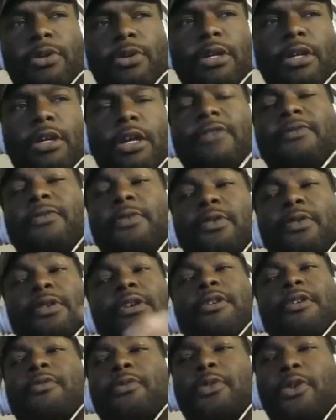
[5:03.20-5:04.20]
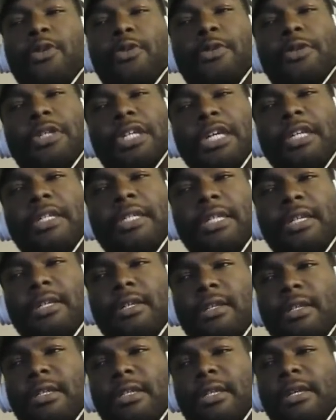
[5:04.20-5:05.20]
if you're
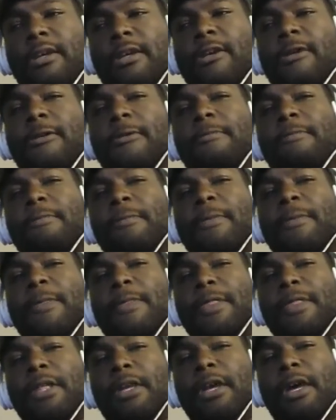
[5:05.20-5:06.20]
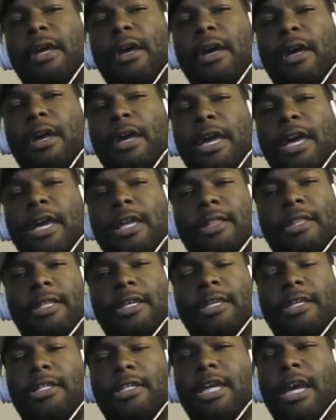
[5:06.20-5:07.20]
decent at
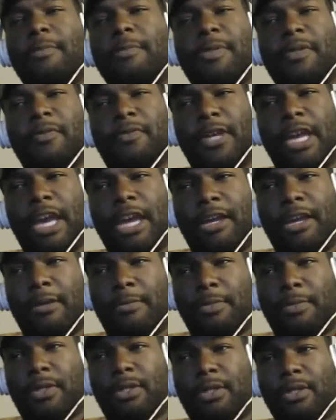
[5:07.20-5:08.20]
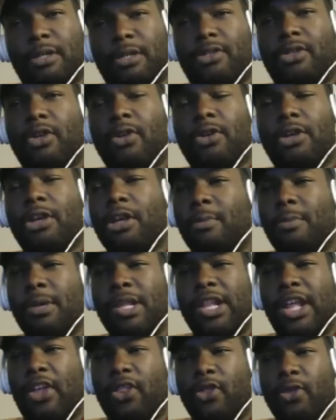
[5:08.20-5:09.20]
these types of games, it's only going to be
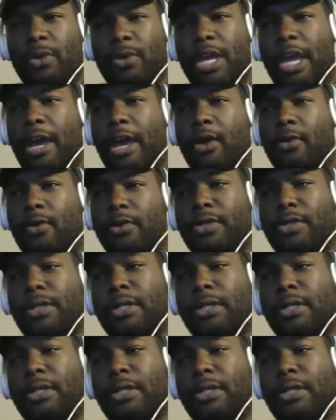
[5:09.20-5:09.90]
like 3 hours.